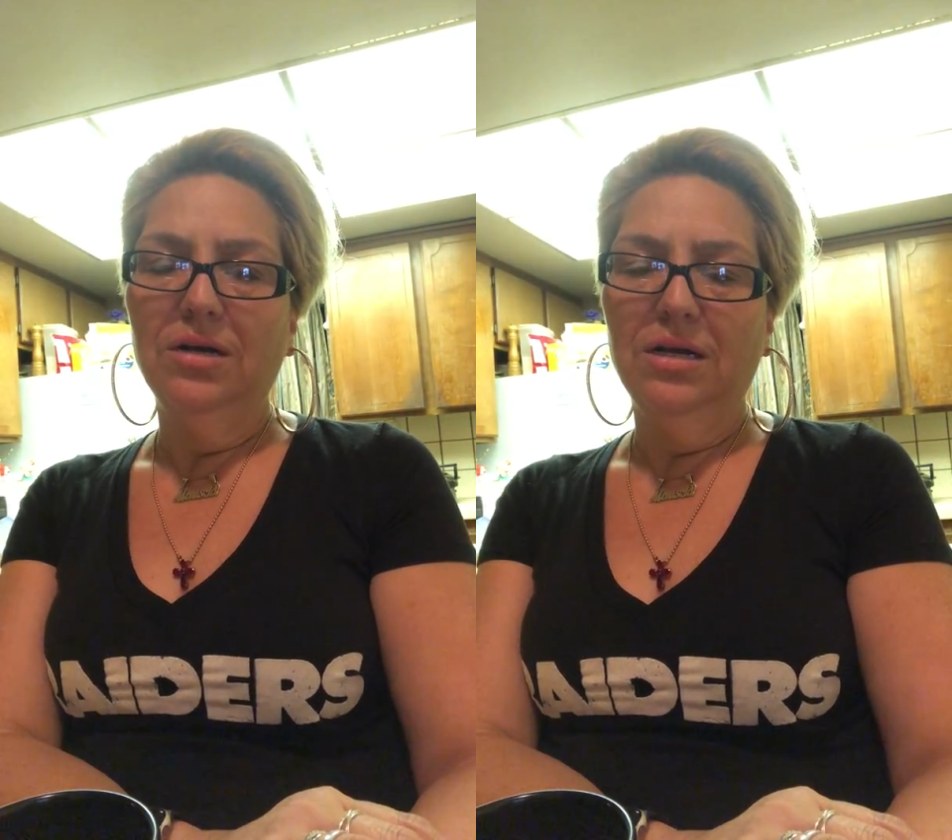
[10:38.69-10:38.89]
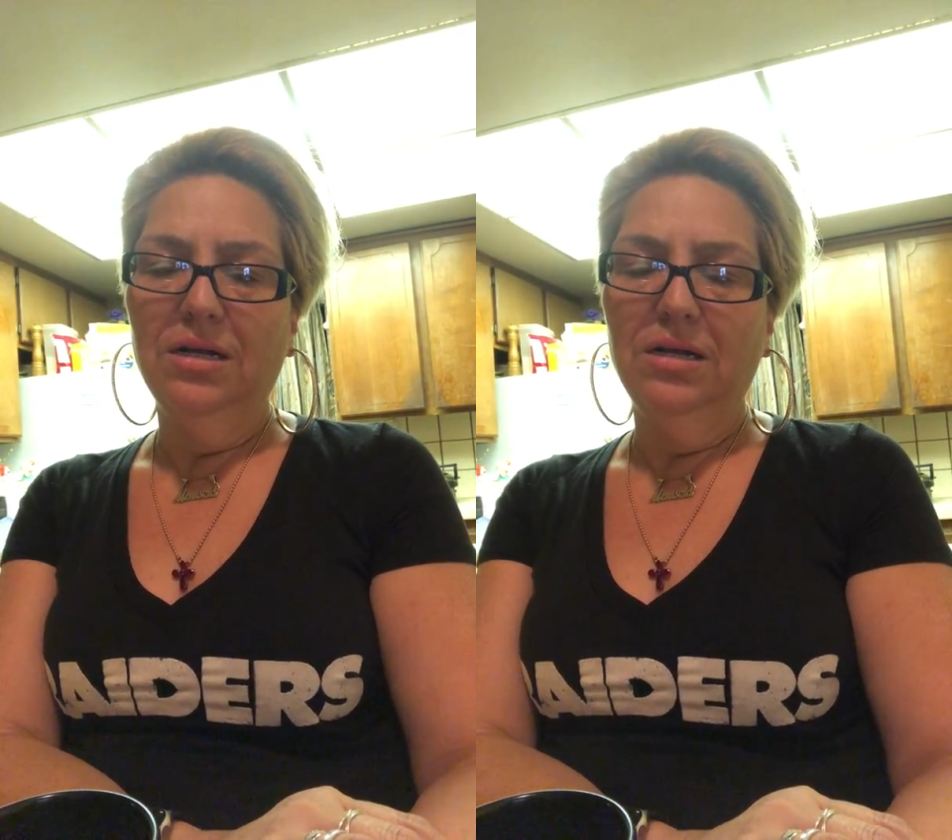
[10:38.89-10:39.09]

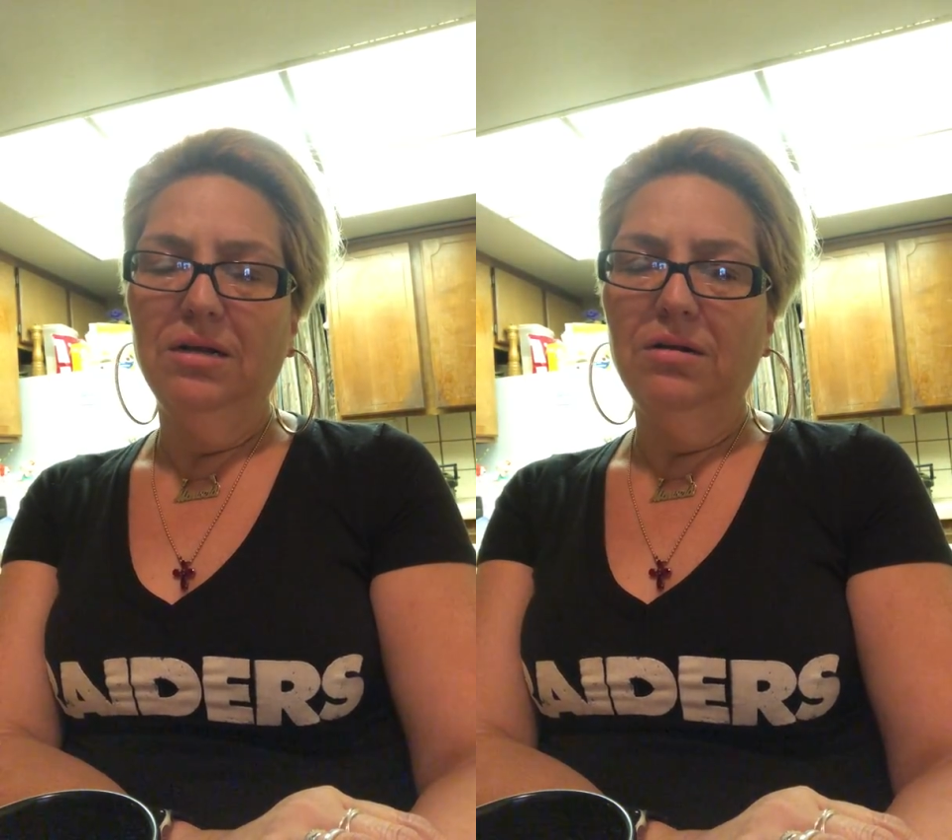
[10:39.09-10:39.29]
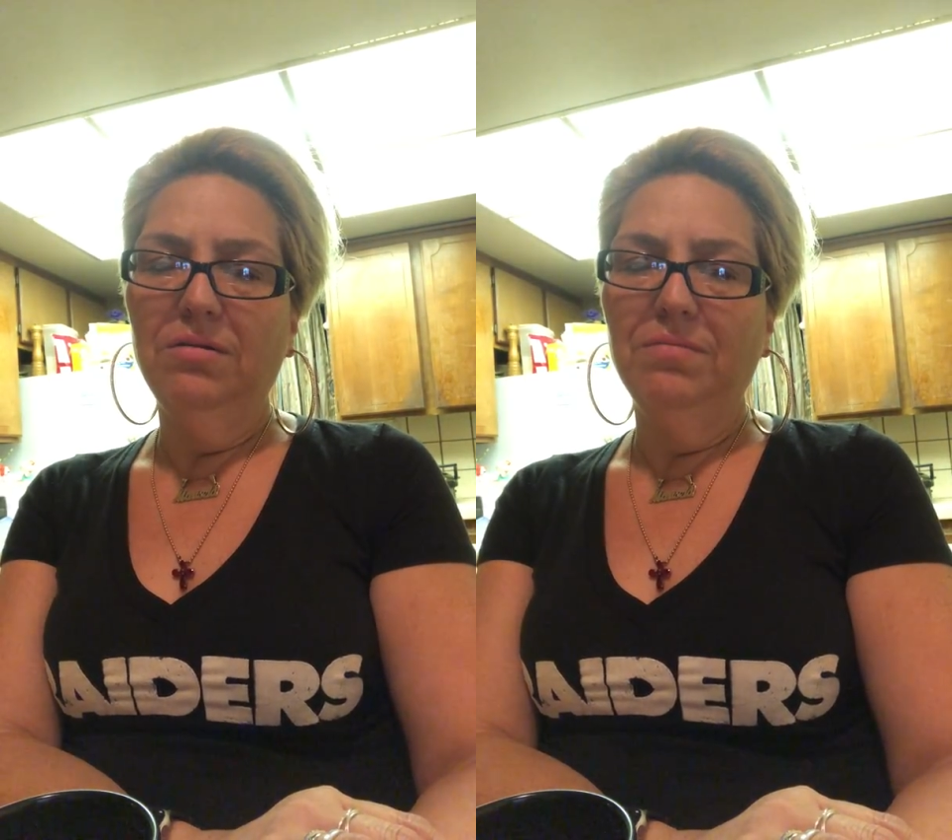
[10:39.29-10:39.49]

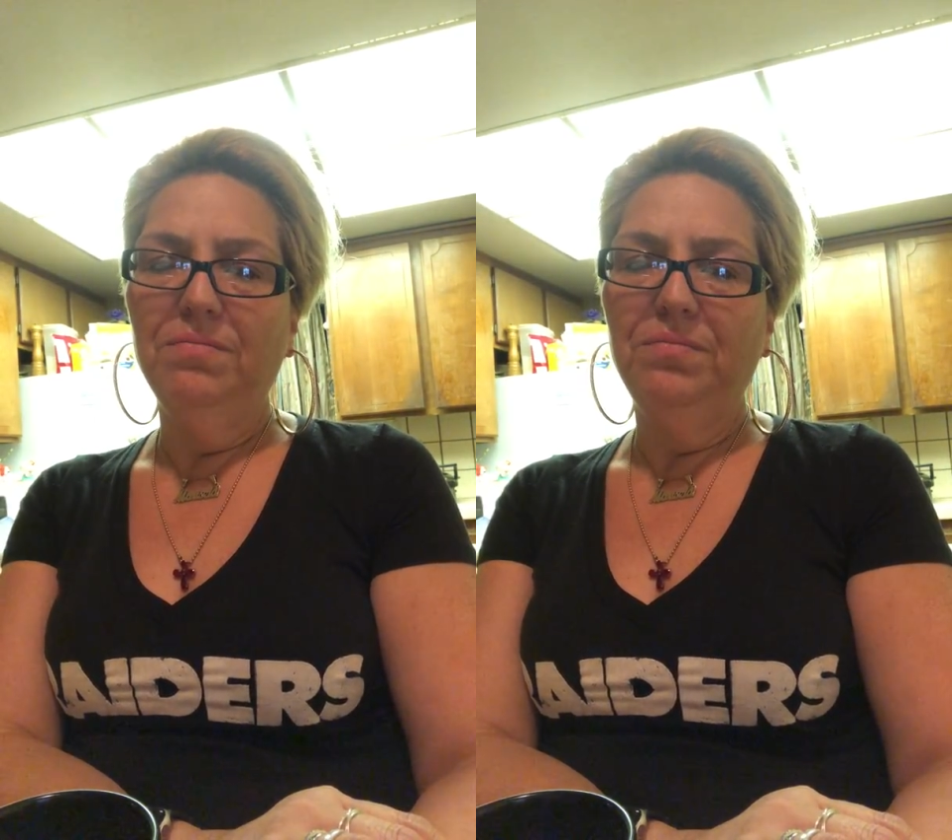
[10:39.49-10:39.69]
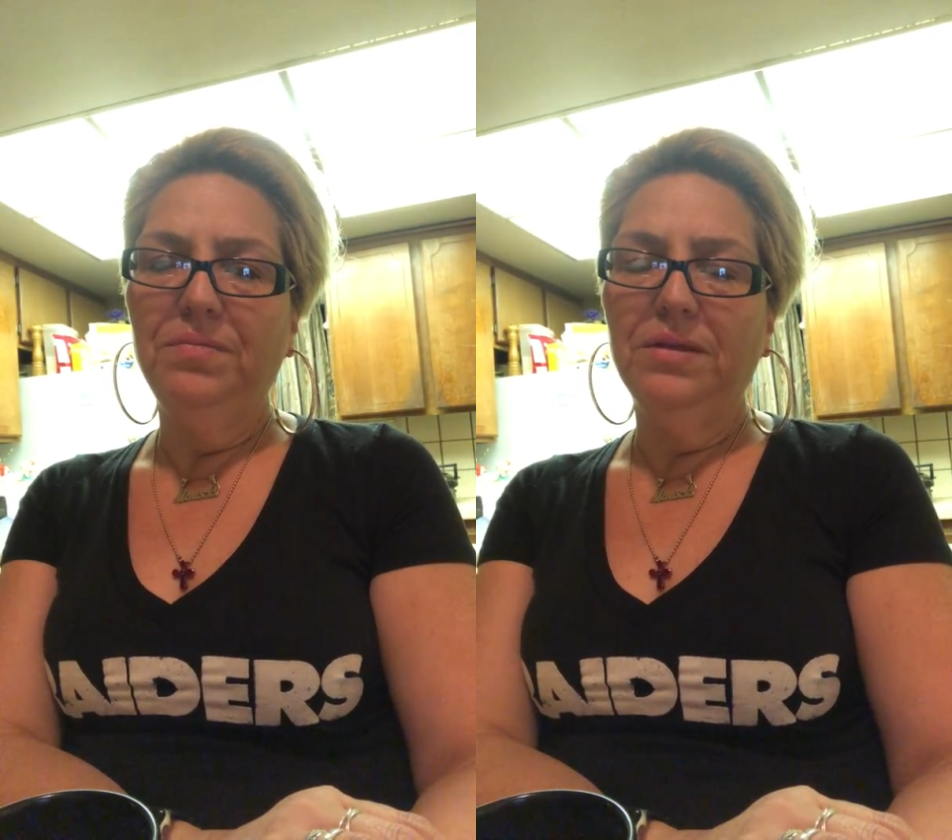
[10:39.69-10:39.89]

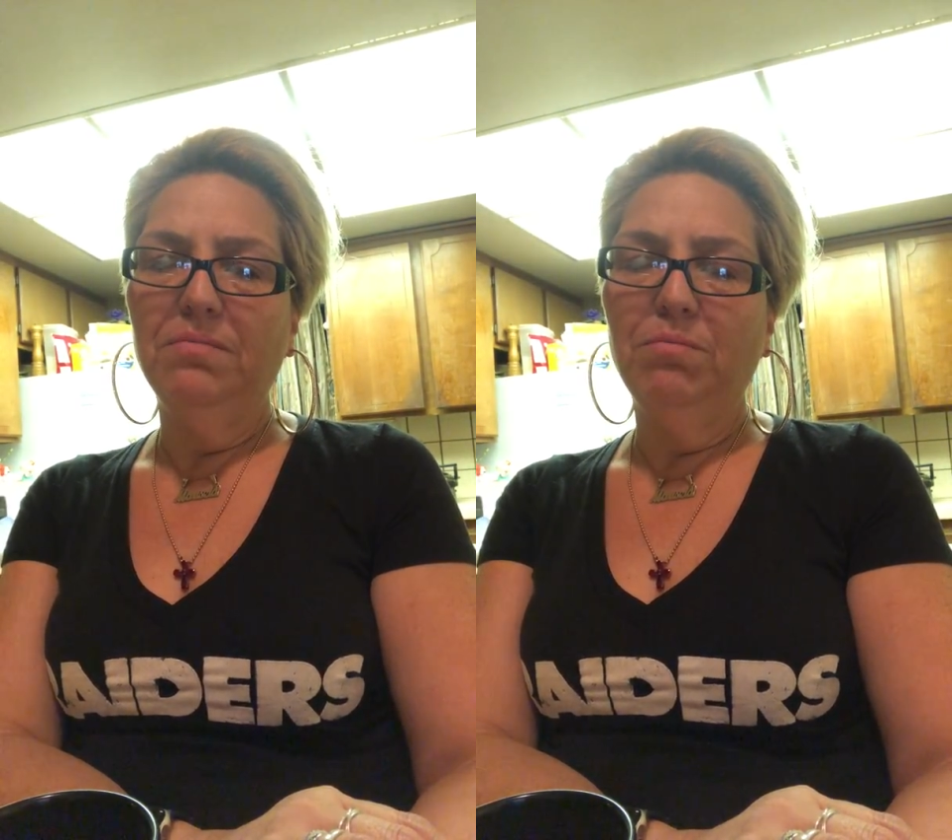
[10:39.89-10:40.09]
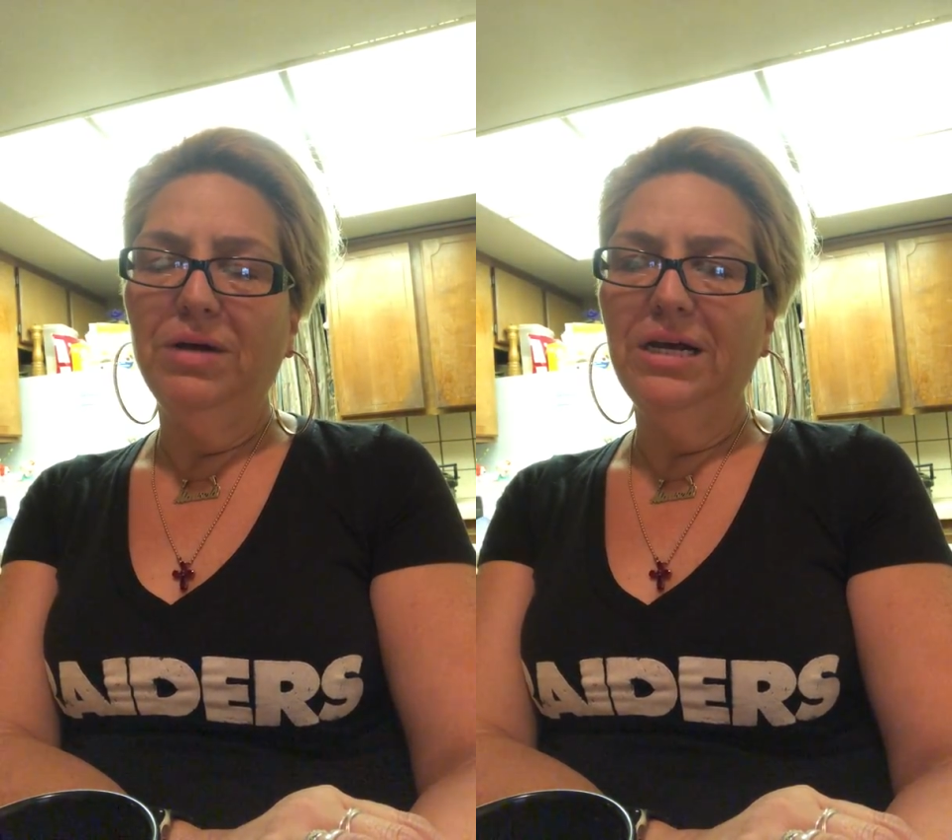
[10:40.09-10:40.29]

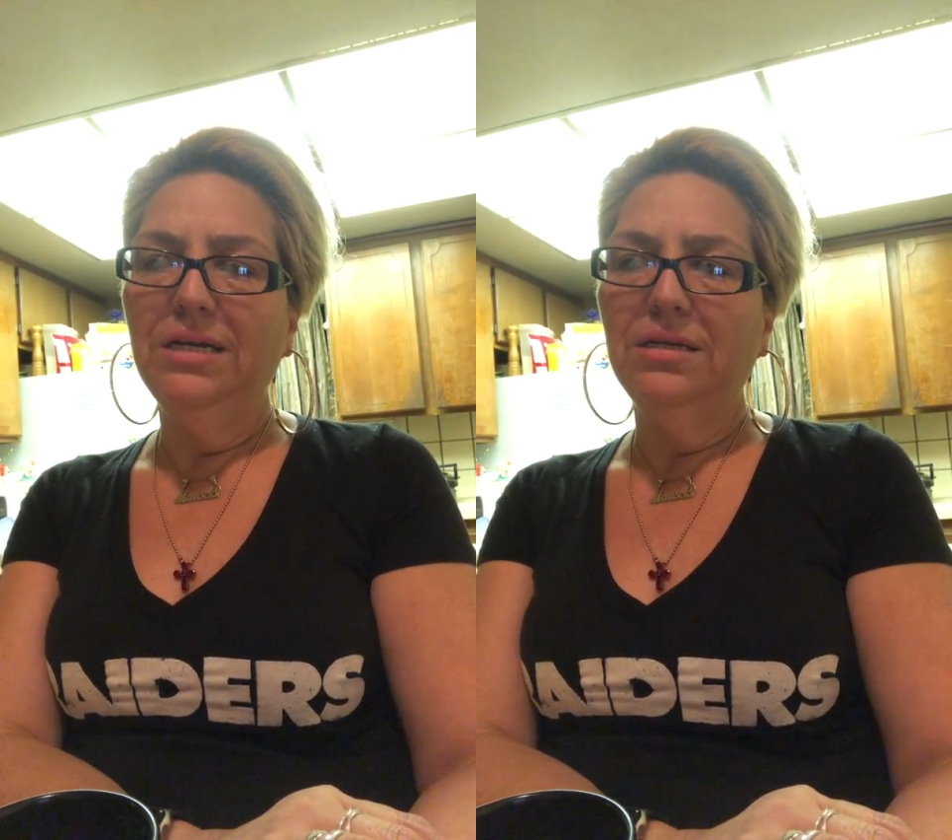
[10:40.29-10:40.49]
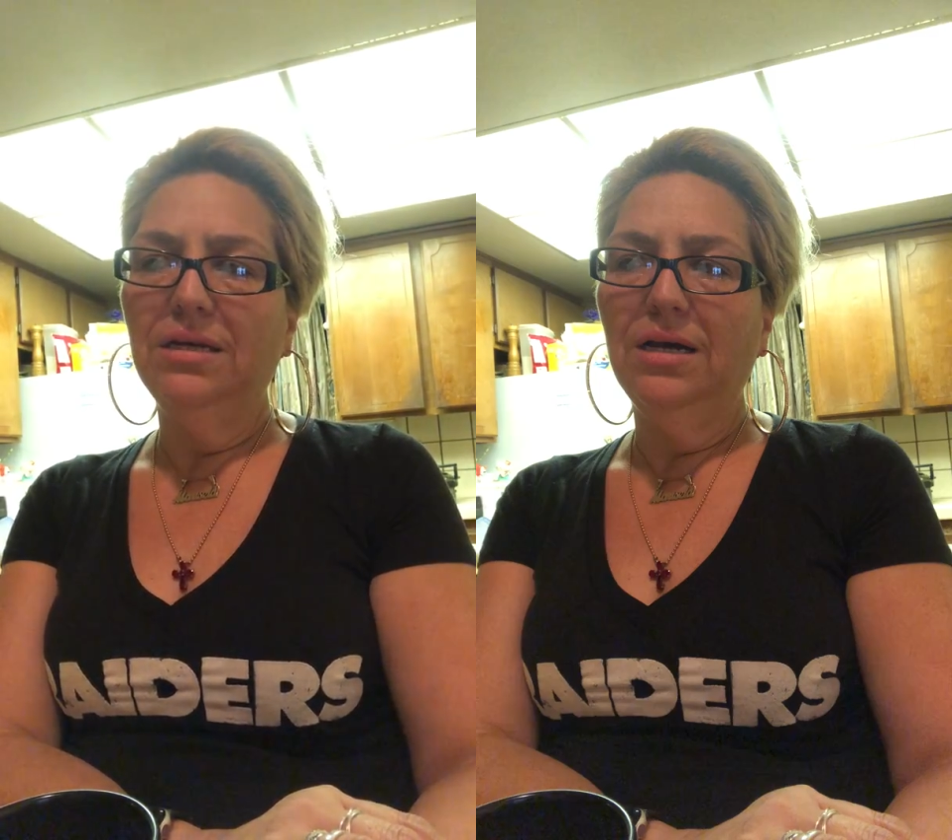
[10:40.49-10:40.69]

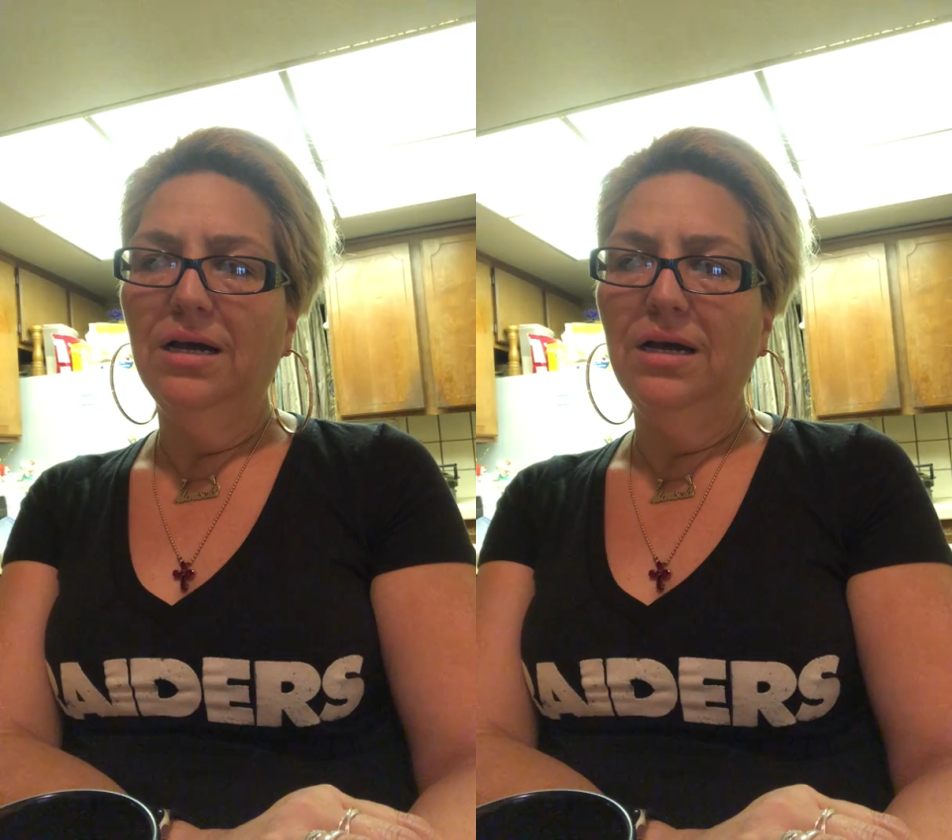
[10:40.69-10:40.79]
but